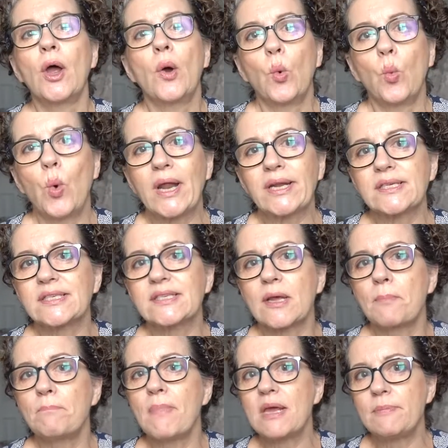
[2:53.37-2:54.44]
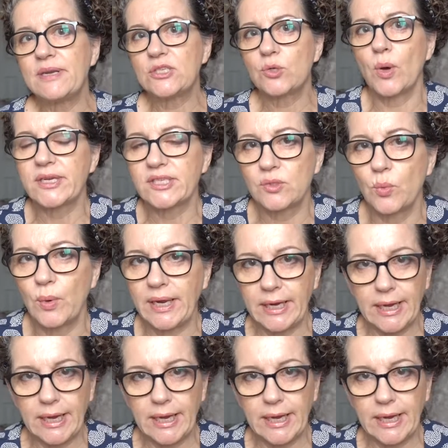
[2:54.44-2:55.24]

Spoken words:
once, maybe twice a week.